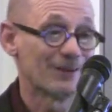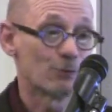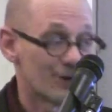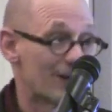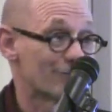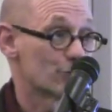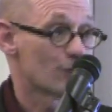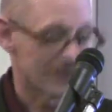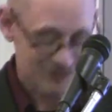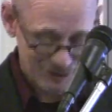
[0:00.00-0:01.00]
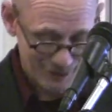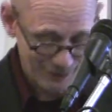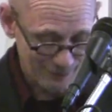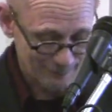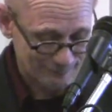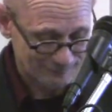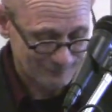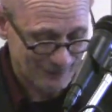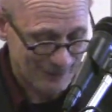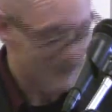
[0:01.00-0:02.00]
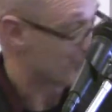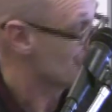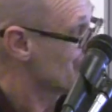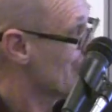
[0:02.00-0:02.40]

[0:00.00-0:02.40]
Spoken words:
they were never translated. This